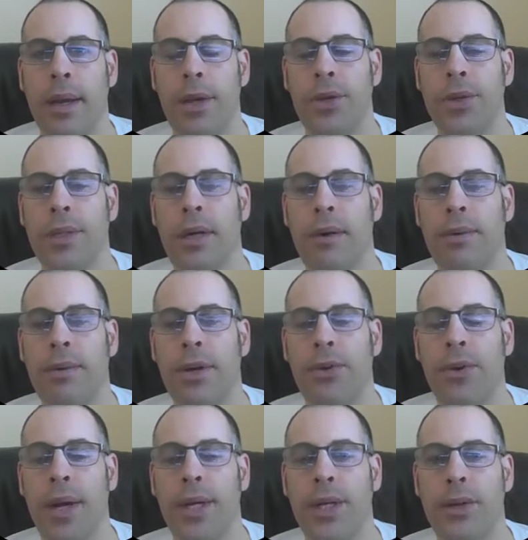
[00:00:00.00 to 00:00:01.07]
Interest coverage
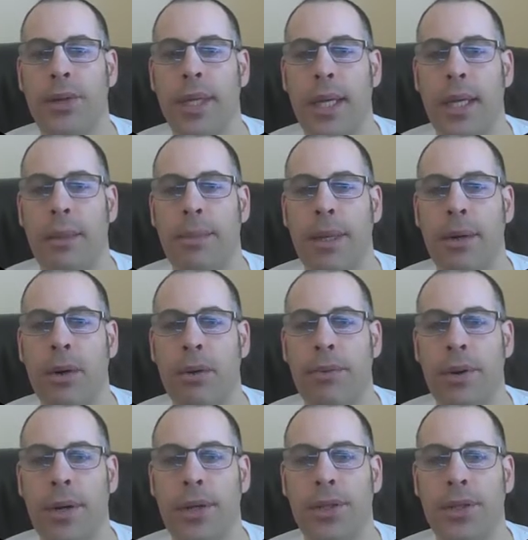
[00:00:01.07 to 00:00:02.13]
ratio is E B I T
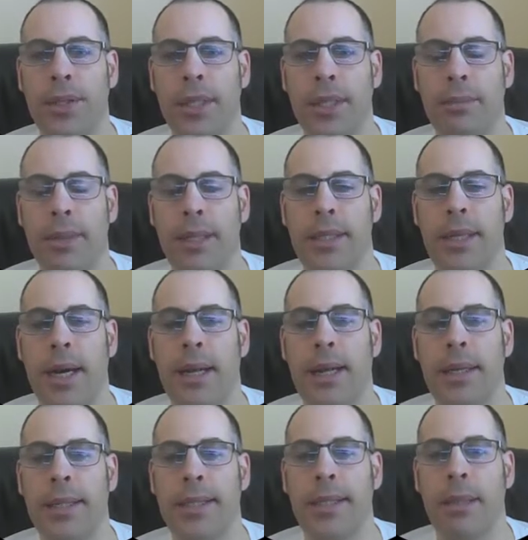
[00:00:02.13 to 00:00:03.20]
over interest expense. I
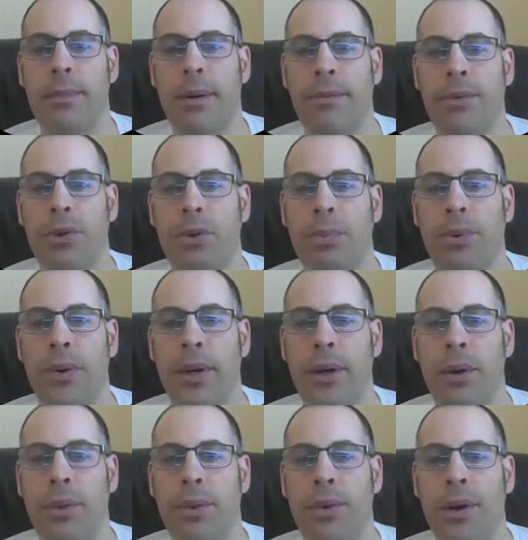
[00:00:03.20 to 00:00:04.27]
like to see above two point
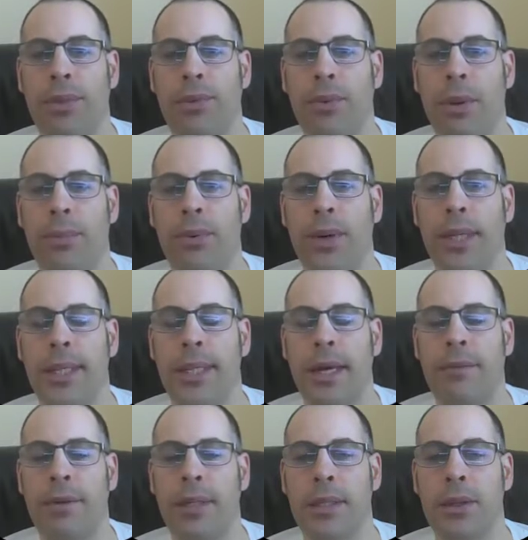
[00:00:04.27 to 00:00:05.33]
oh. They're at three point
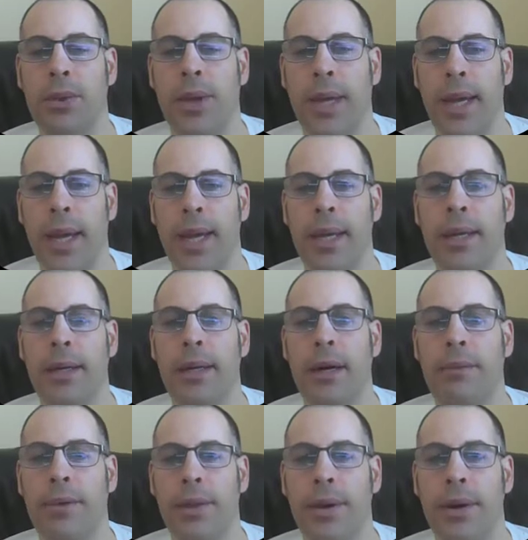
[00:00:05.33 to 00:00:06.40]
seven, so they can
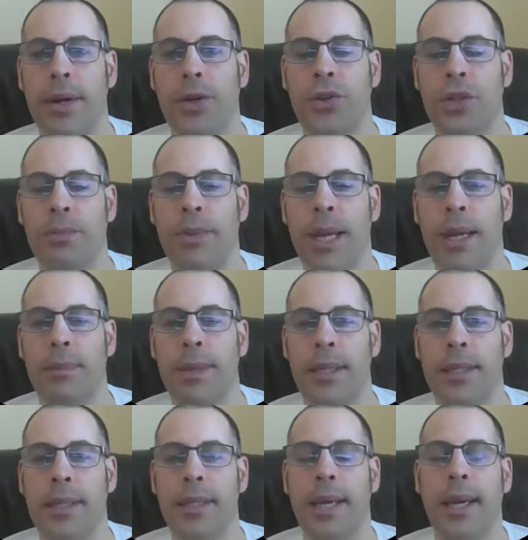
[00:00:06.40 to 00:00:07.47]
cover their interest
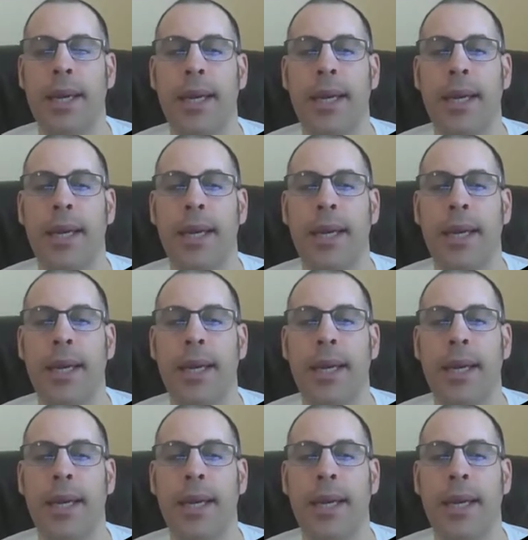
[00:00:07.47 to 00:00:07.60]
payments.